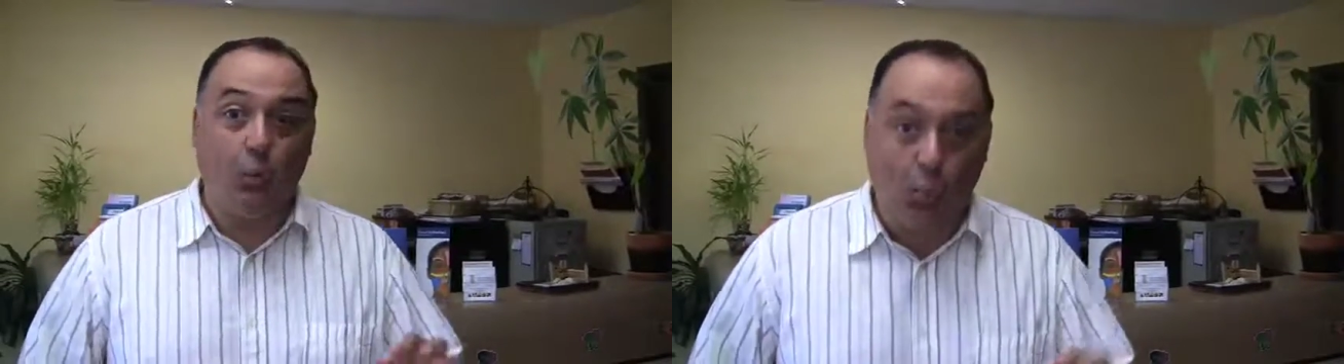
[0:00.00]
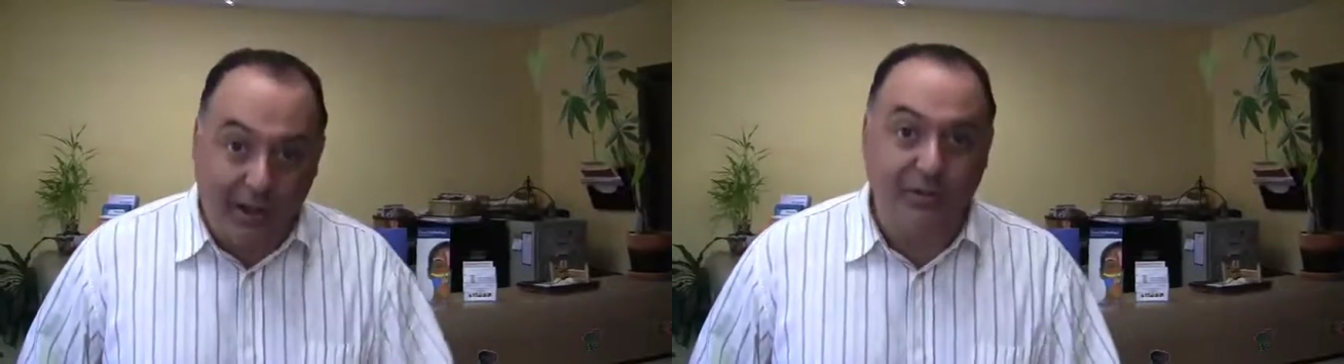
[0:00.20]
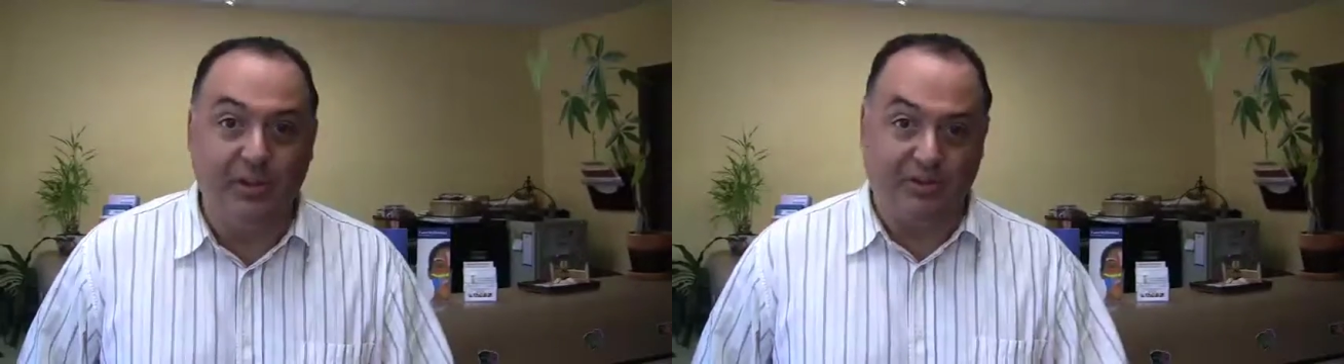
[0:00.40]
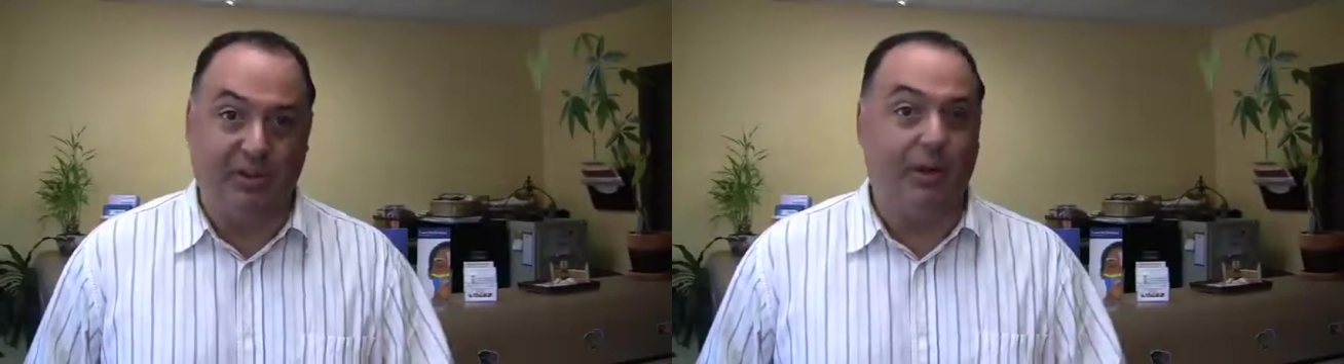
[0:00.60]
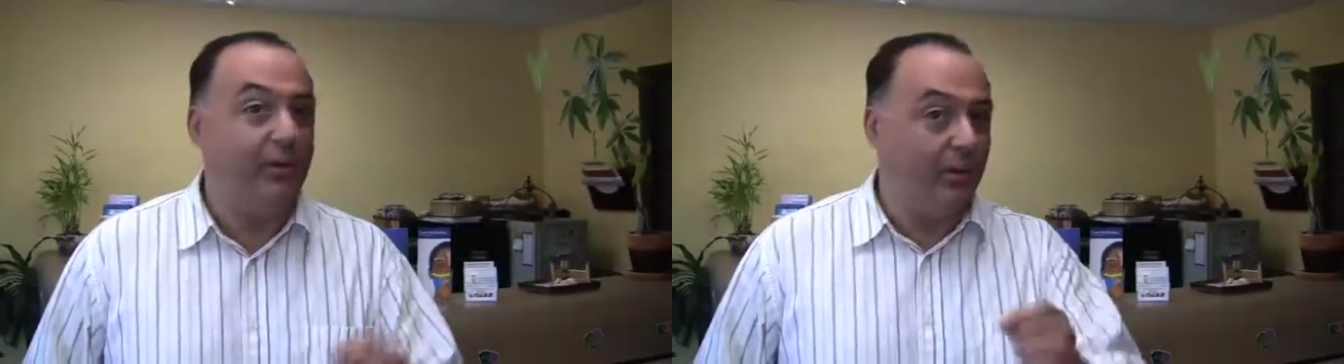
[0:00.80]
Wellness
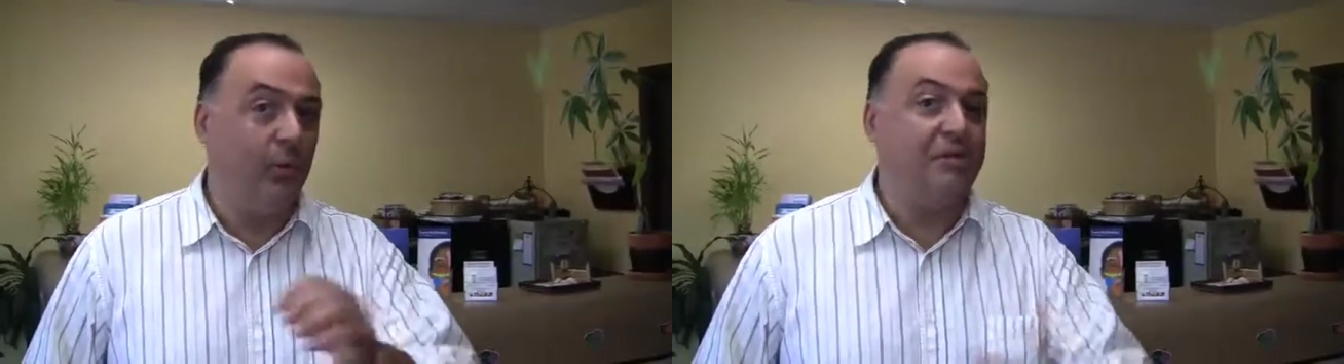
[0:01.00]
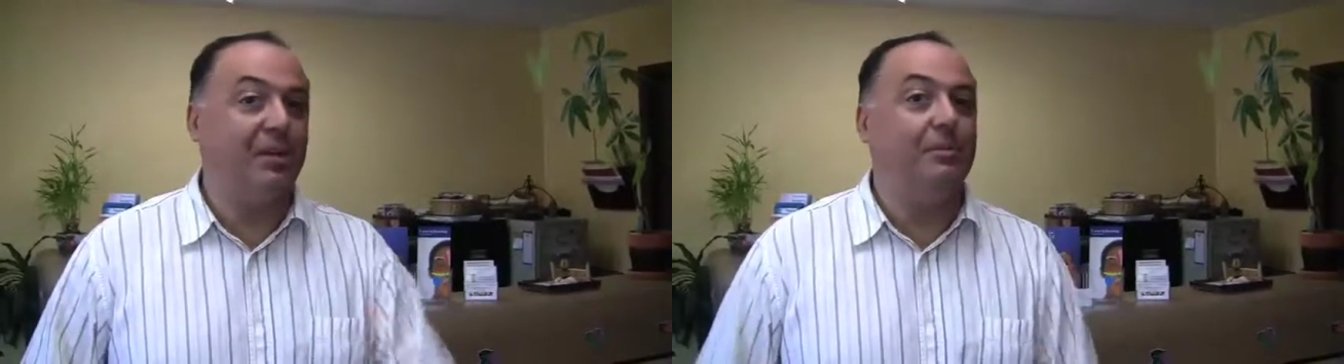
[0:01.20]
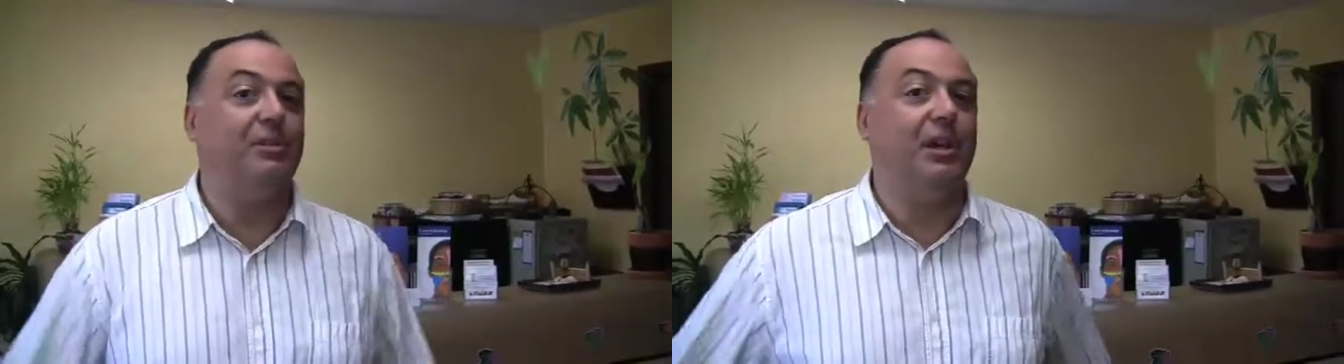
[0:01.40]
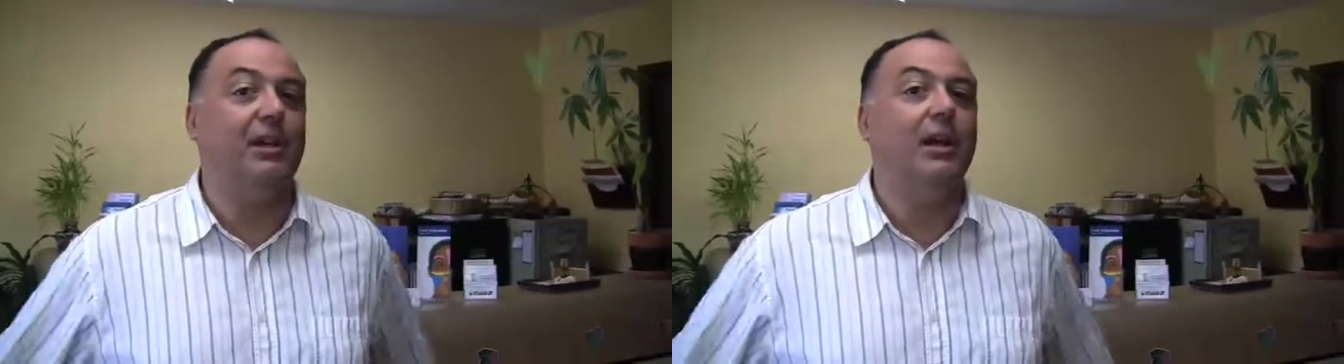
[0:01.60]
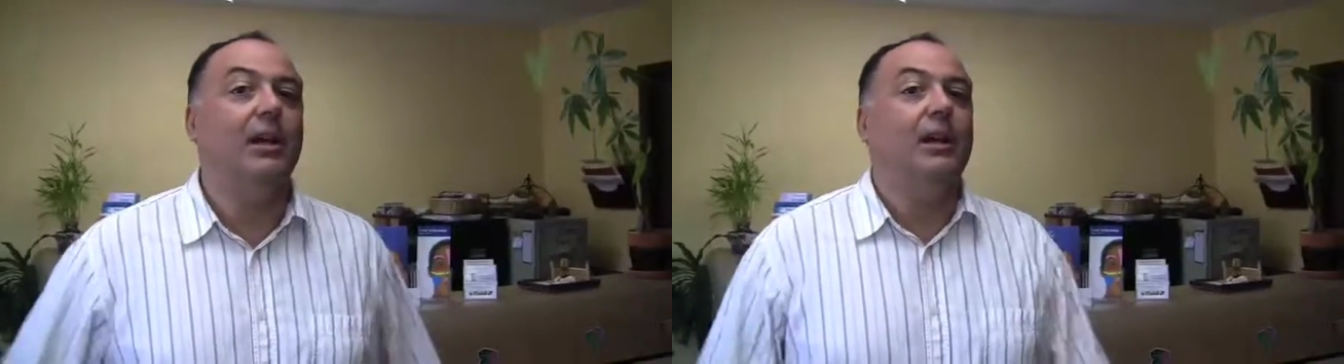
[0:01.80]
Center in West Hempstead,
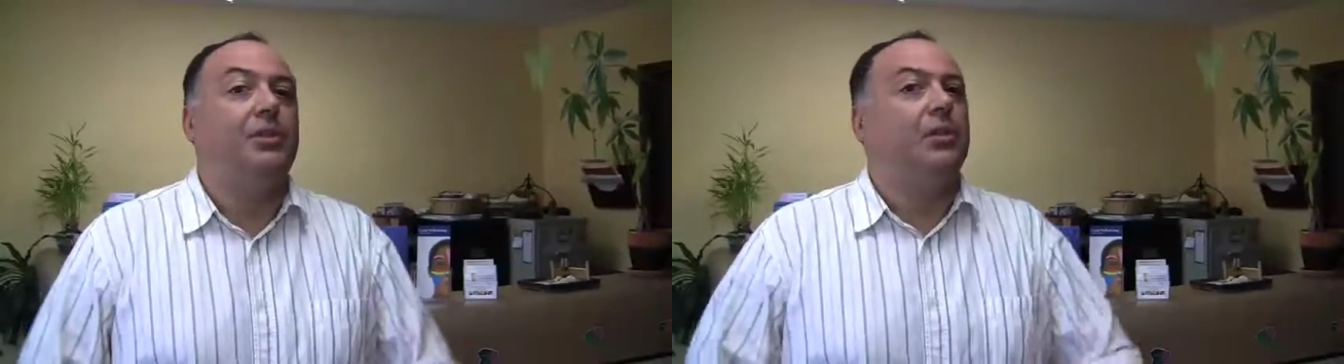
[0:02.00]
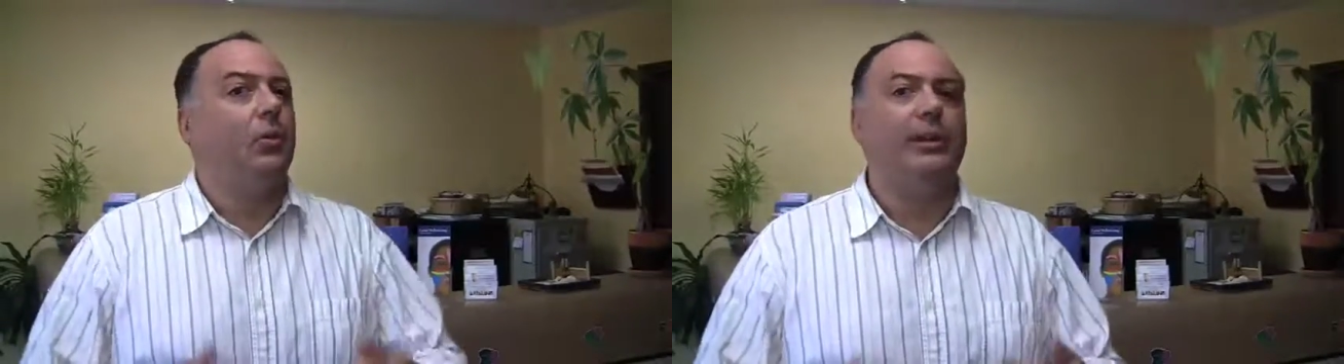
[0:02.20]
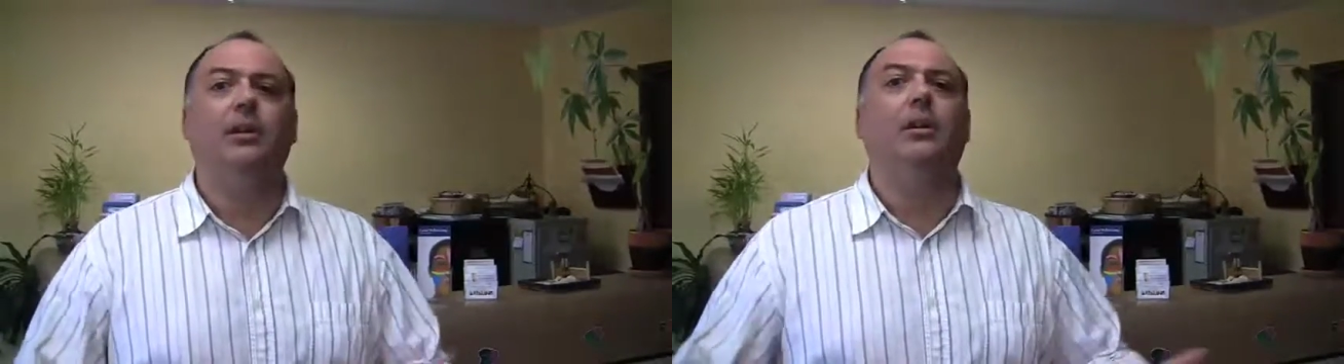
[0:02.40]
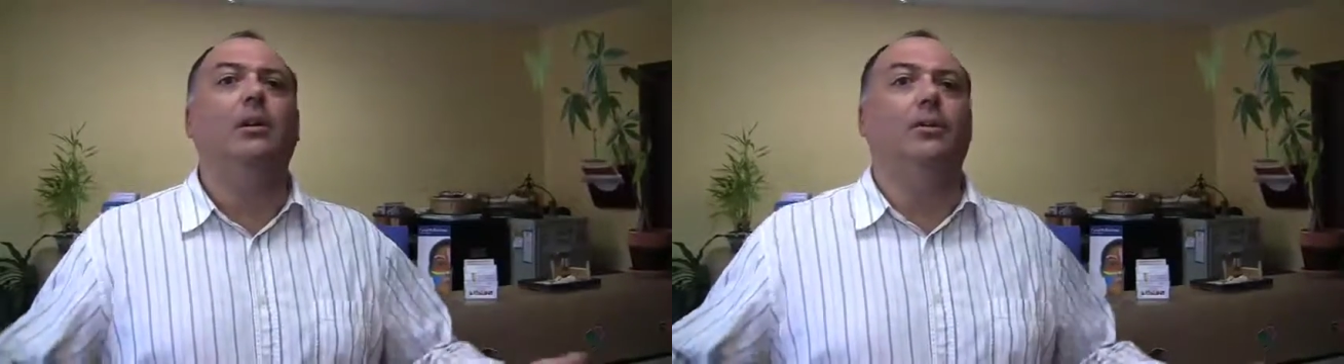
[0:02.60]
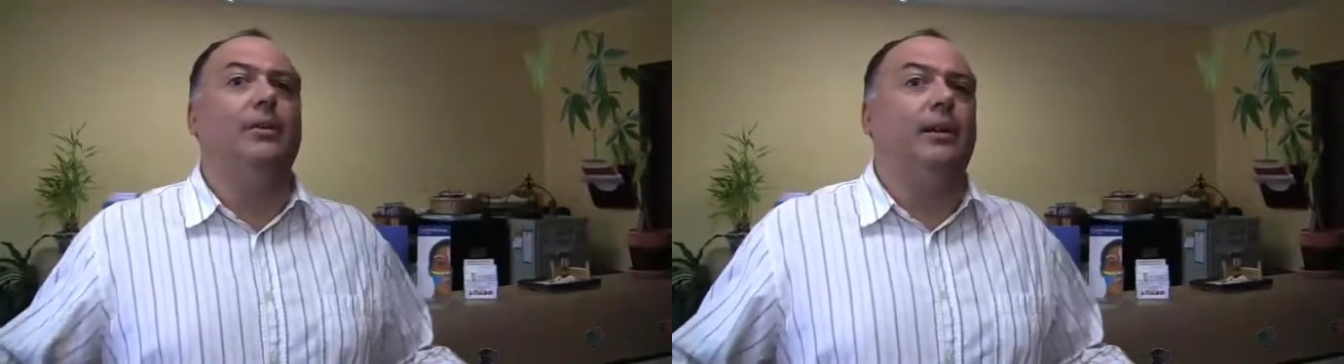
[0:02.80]
so we can
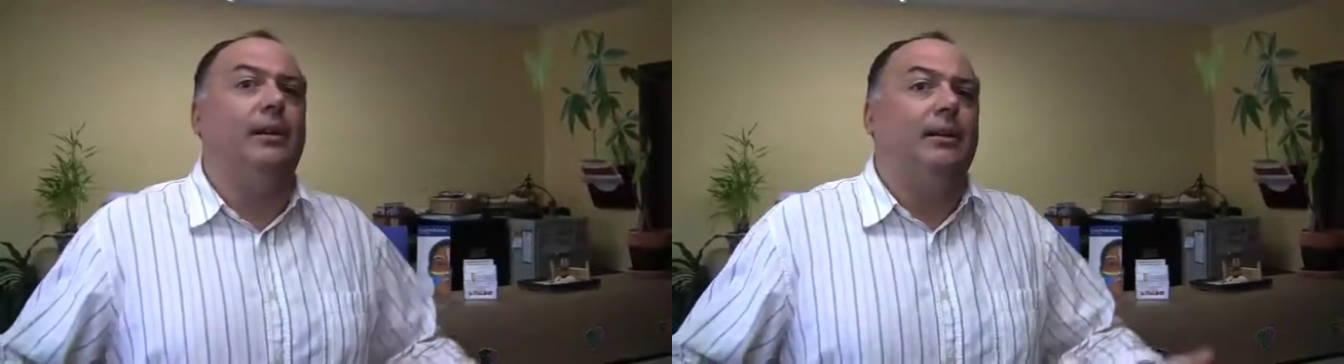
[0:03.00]
learn